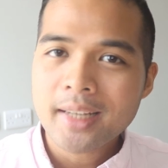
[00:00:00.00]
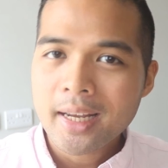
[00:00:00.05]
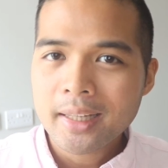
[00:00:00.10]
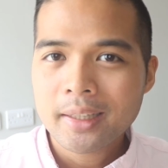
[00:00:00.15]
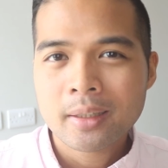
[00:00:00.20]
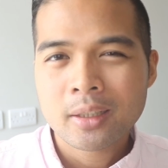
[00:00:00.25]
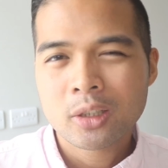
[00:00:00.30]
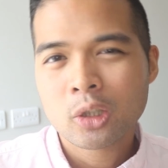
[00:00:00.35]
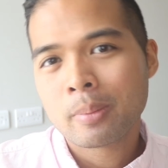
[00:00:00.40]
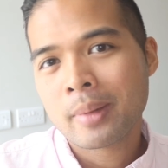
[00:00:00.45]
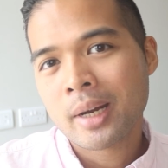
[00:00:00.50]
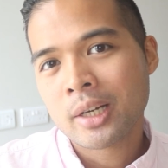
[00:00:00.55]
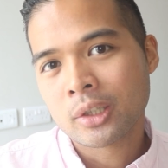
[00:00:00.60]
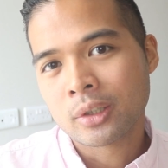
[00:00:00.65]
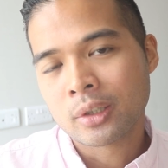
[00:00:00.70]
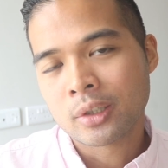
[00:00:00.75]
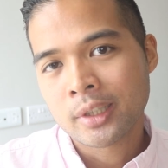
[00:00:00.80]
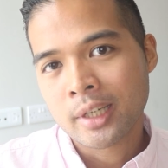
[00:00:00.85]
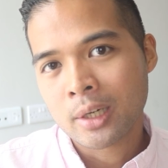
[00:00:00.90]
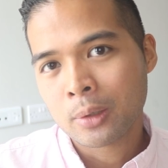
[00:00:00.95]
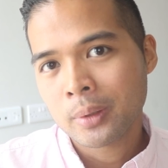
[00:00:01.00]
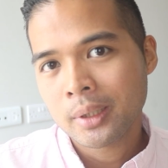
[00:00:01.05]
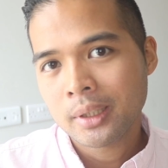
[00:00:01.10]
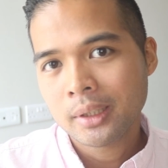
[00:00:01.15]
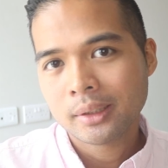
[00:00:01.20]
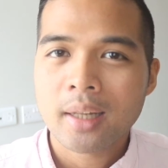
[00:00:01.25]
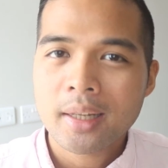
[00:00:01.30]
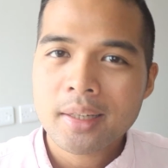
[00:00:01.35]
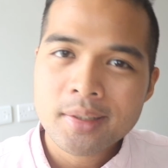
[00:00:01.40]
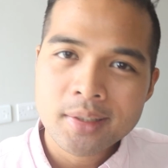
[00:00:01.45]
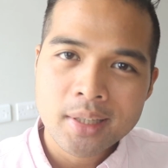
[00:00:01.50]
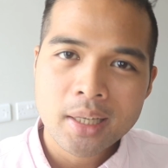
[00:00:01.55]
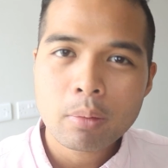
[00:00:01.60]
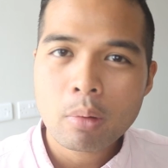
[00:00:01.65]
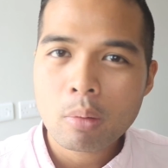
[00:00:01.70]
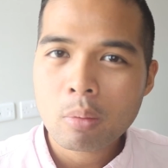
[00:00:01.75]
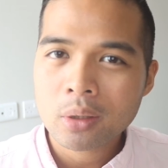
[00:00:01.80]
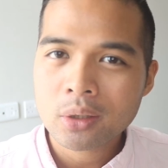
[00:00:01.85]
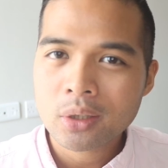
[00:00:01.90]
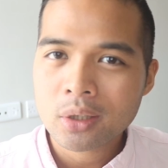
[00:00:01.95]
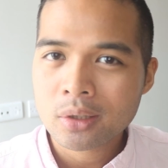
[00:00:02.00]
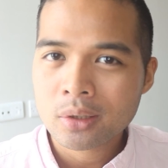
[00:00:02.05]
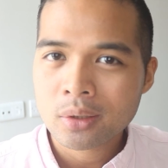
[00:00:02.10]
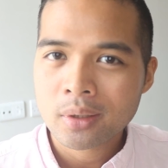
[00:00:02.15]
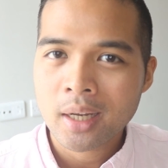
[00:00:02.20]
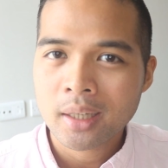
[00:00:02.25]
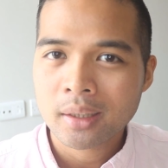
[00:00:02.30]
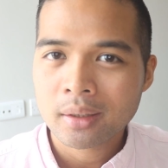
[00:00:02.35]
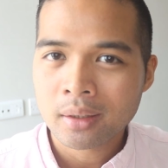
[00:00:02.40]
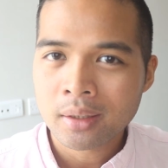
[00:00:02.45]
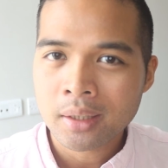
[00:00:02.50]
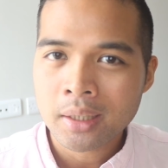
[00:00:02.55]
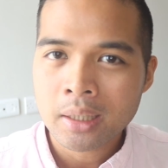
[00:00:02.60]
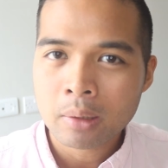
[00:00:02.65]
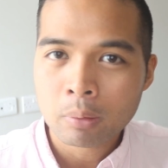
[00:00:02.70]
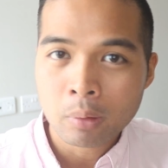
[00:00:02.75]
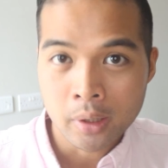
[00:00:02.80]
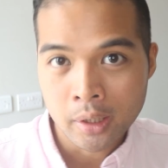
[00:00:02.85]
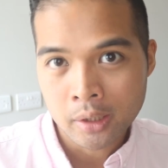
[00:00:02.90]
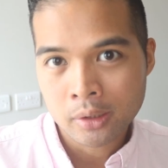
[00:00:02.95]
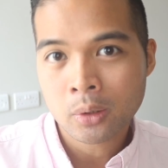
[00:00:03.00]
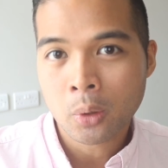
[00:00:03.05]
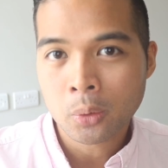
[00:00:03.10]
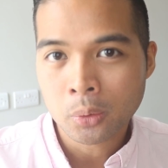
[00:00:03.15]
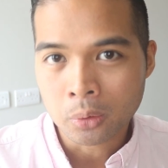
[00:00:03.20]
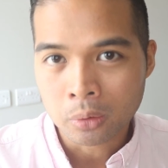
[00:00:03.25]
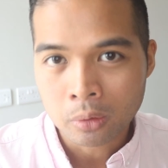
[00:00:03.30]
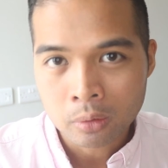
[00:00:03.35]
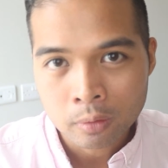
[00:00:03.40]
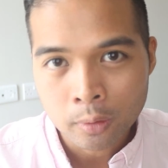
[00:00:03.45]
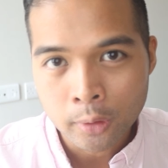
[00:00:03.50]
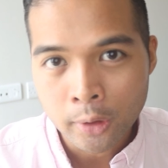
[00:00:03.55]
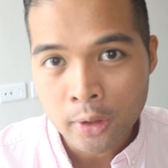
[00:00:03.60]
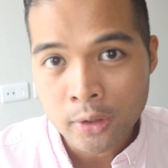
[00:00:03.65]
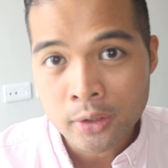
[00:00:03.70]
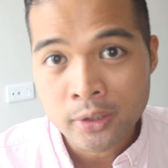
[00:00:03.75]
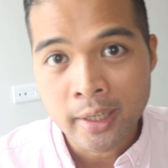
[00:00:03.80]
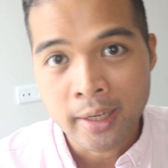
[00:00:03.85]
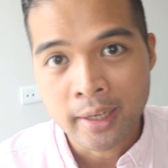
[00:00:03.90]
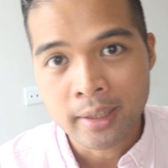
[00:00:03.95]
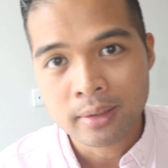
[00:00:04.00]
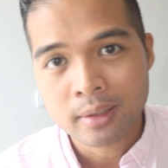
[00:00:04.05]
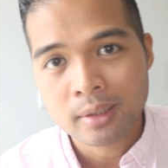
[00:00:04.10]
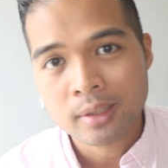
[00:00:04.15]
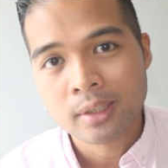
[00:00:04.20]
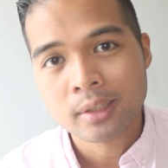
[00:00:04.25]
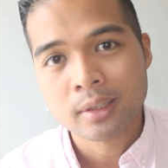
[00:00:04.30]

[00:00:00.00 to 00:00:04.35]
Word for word: add another measure, shall we? Let's say we wanted to get the running total for our sales.